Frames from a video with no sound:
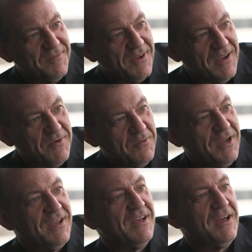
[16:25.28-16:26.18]
every
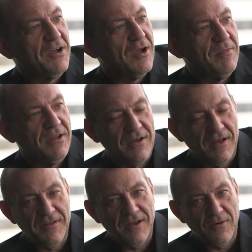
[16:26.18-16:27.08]
week. I come in
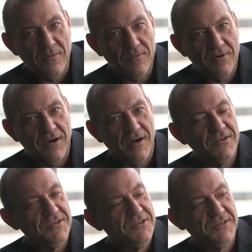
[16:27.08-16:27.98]
and they go, "God,
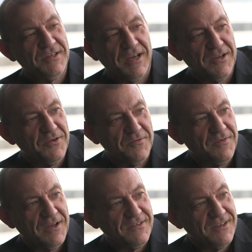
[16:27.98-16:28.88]
I should have just taken your
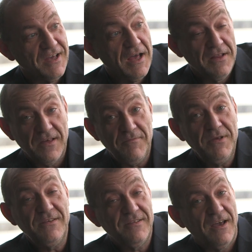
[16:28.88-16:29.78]
advice." They've
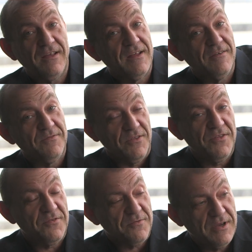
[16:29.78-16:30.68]
been saying that for
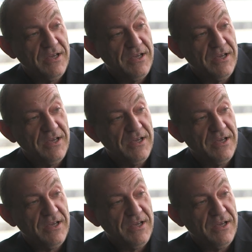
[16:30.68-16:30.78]
3